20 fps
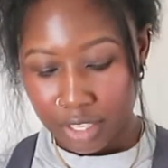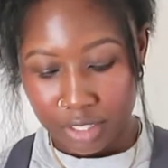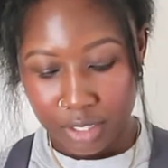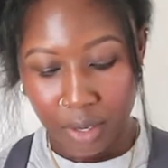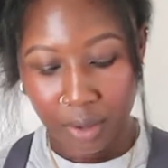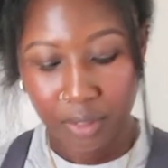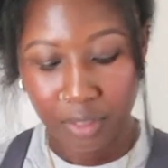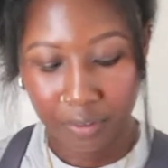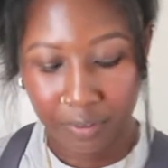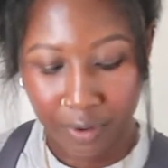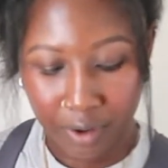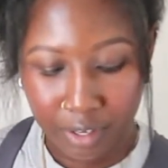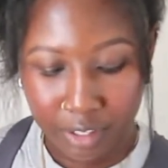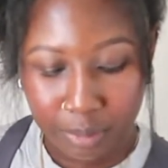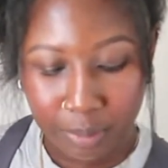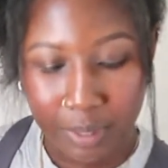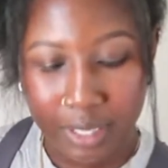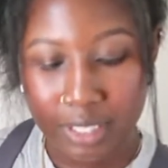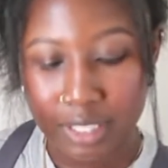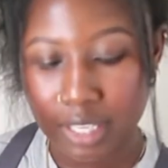So the
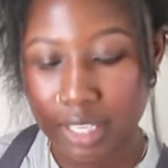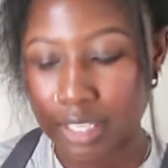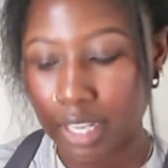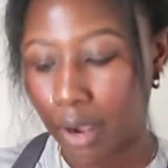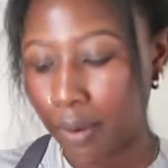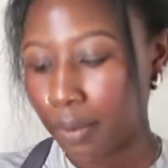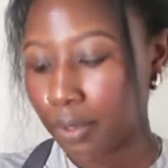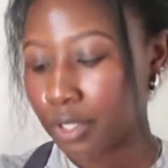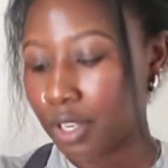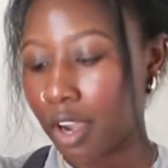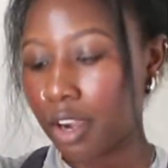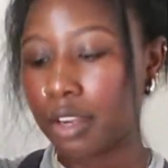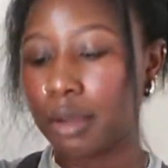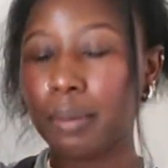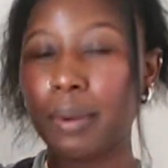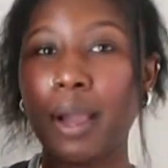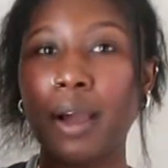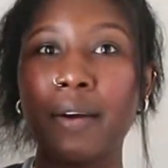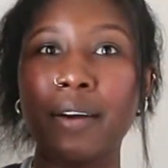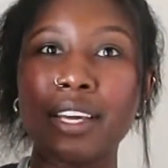first pieces I will talk
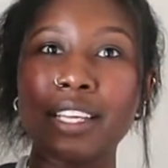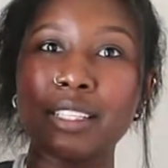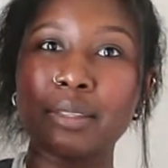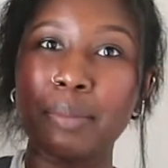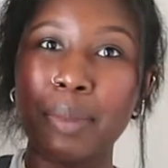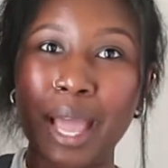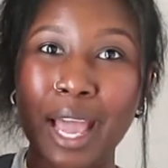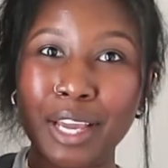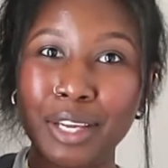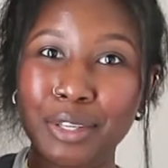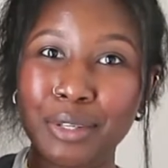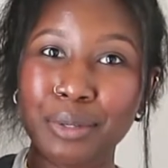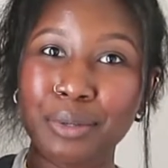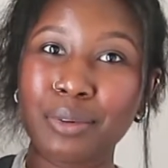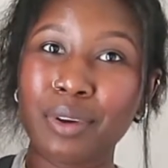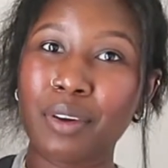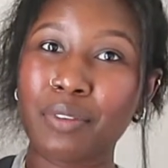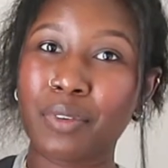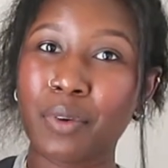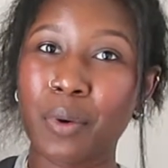about is
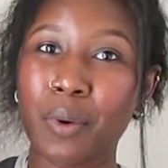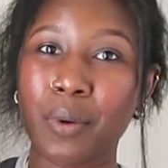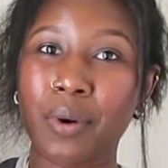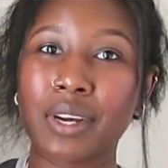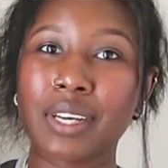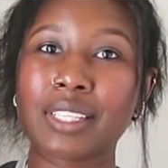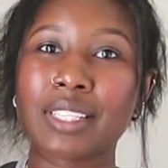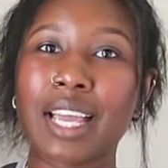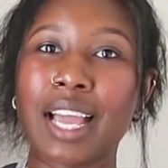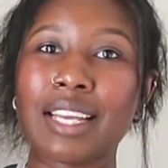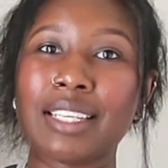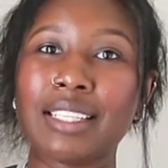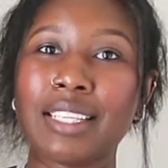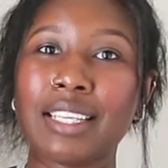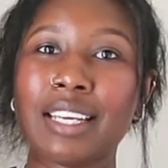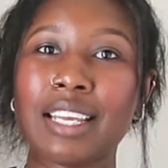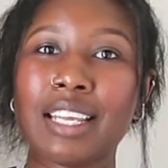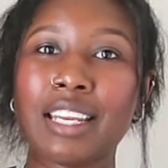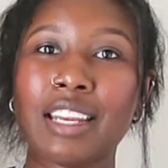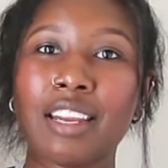Baggu, of course. I
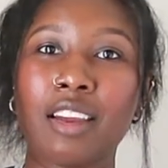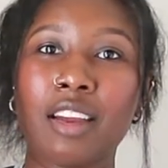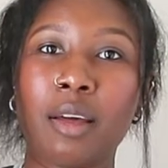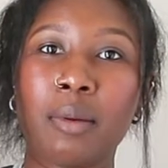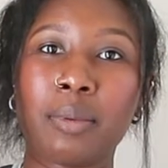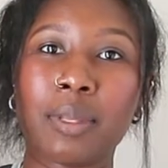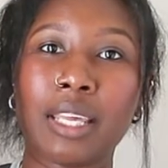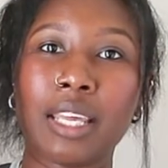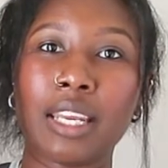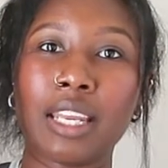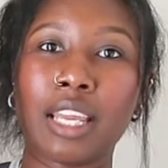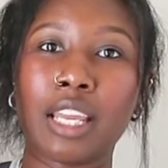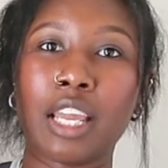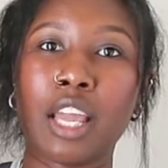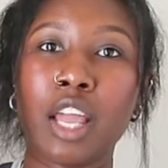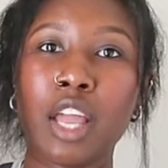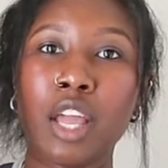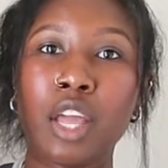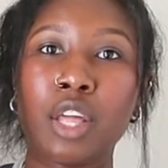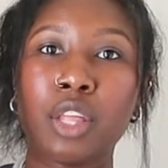did end up
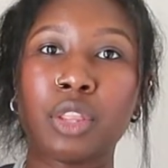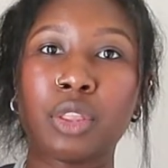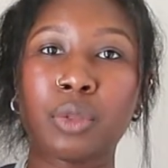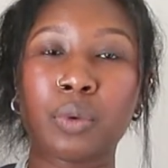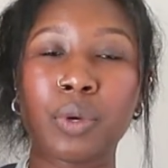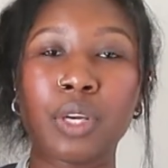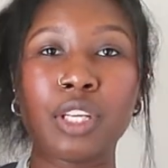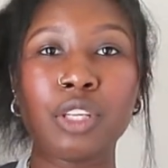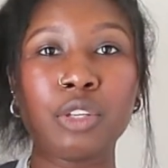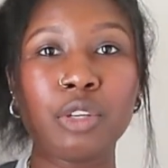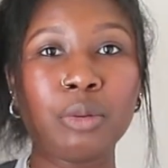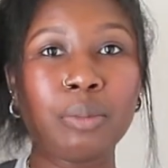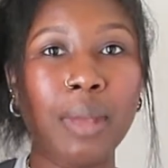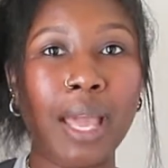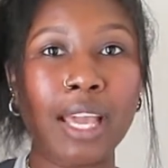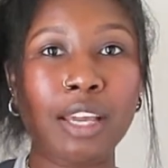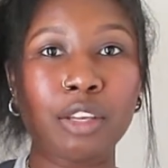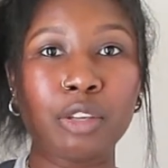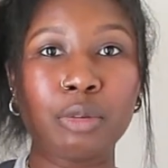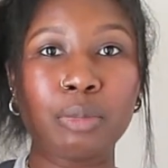getting 3 new
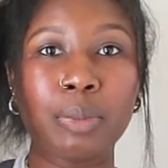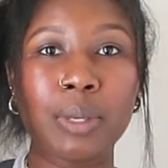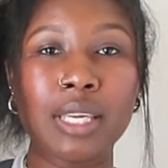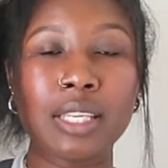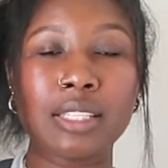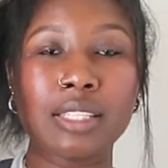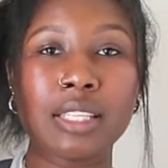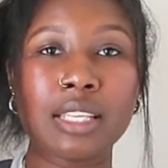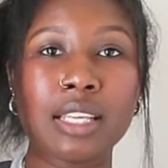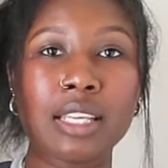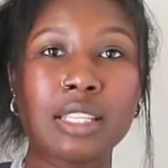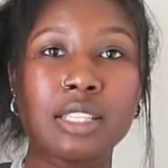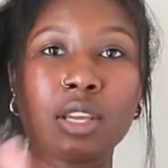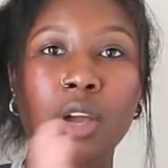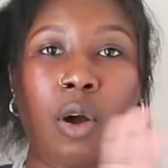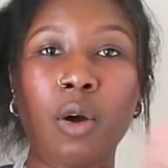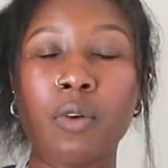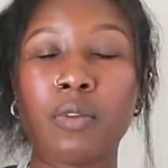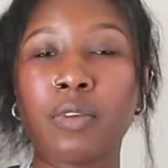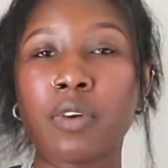Baggu pieces
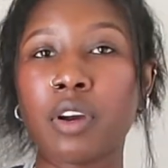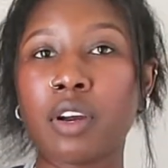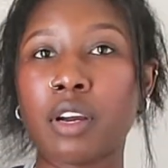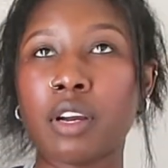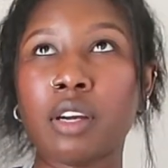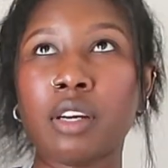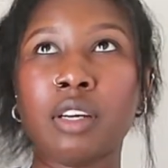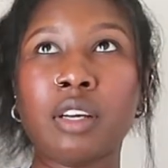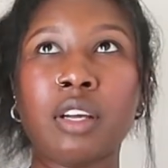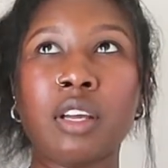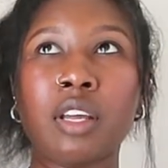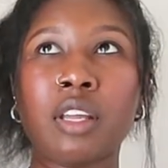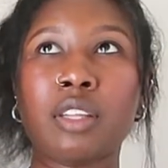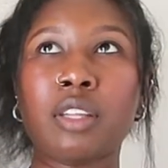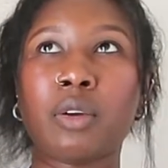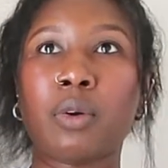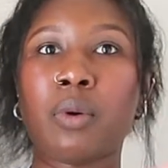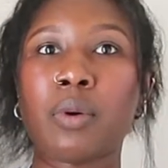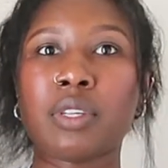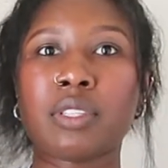over
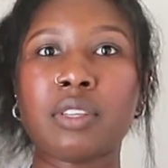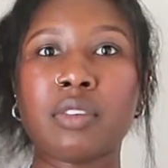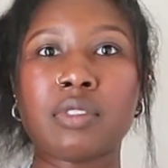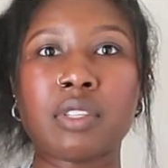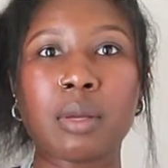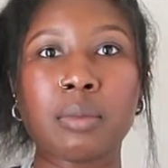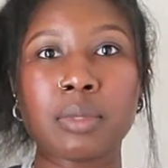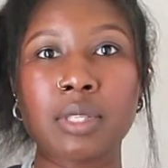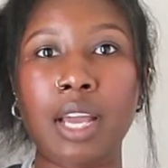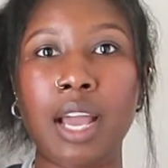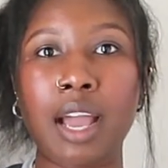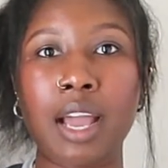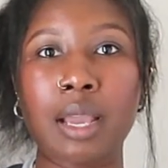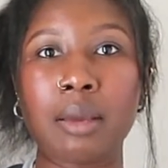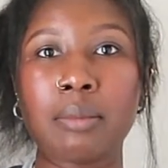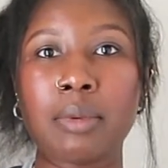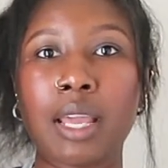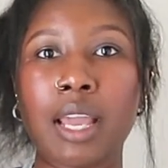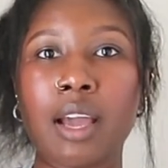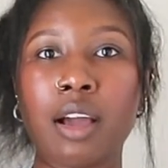the course of some
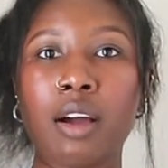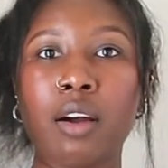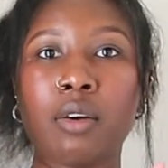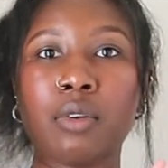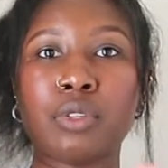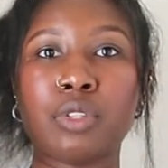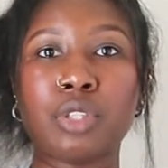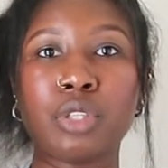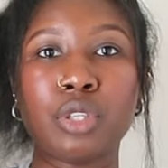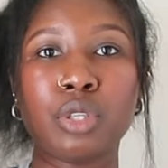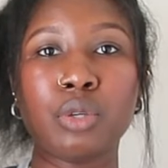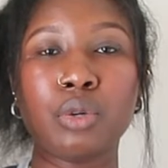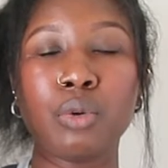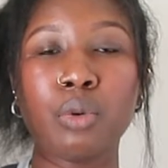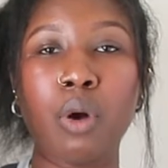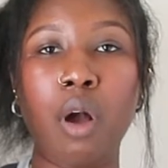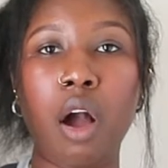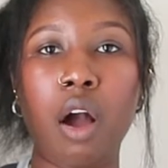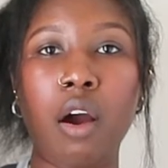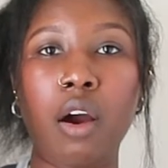time now.
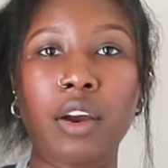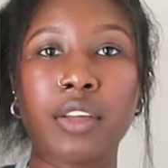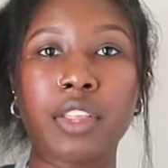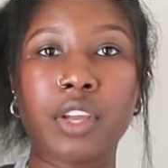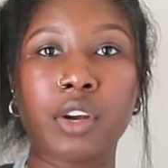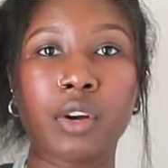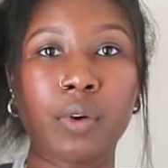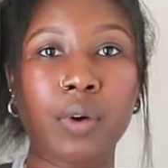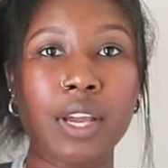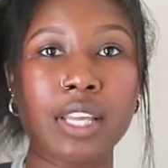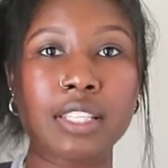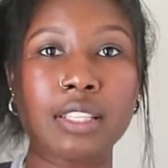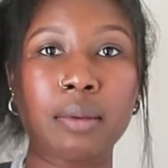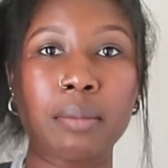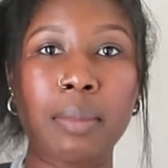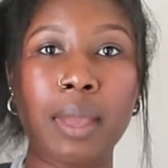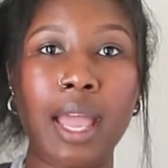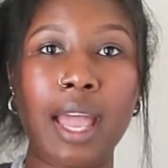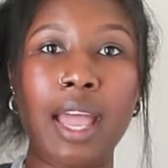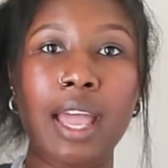2 are their
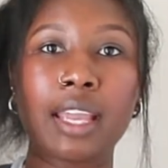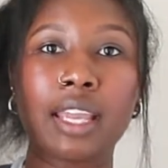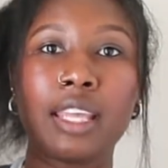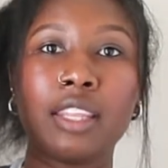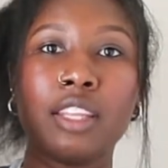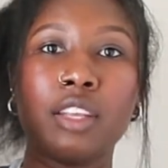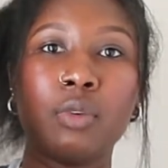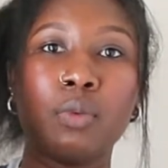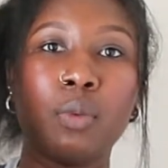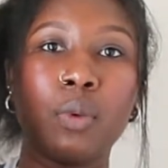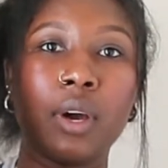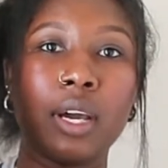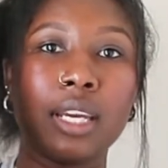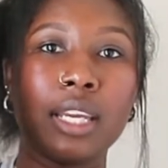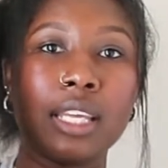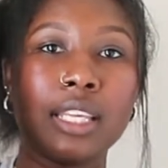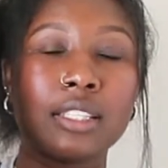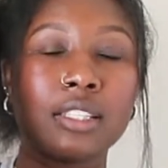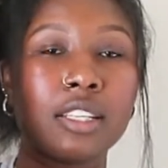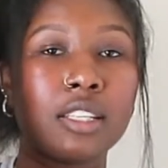crescent bag and then 1
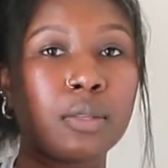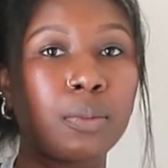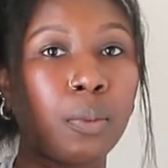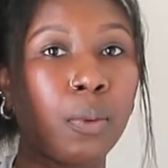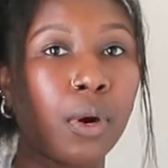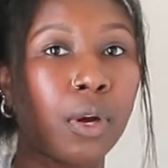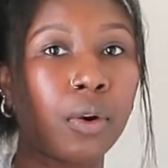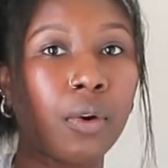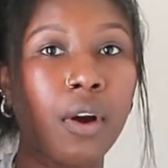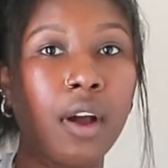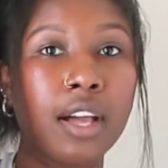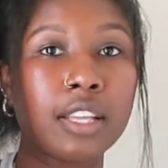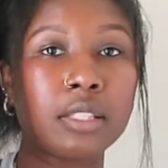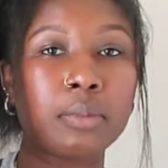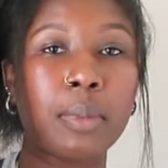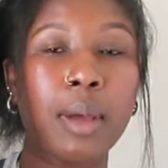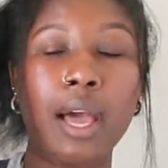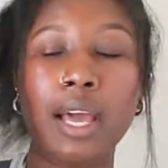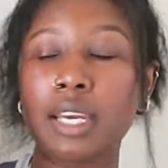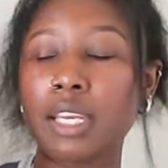is the sport
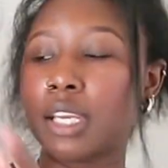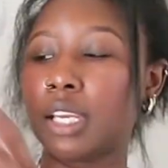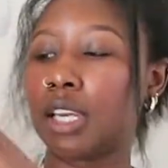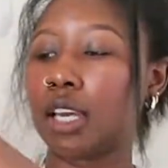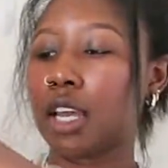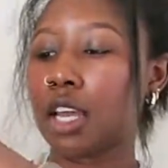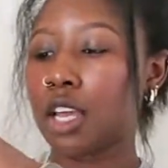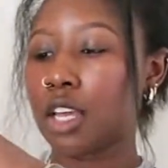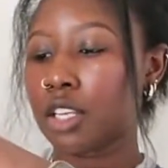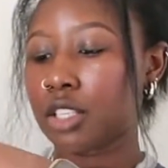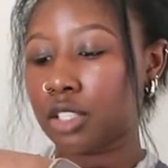crossbody.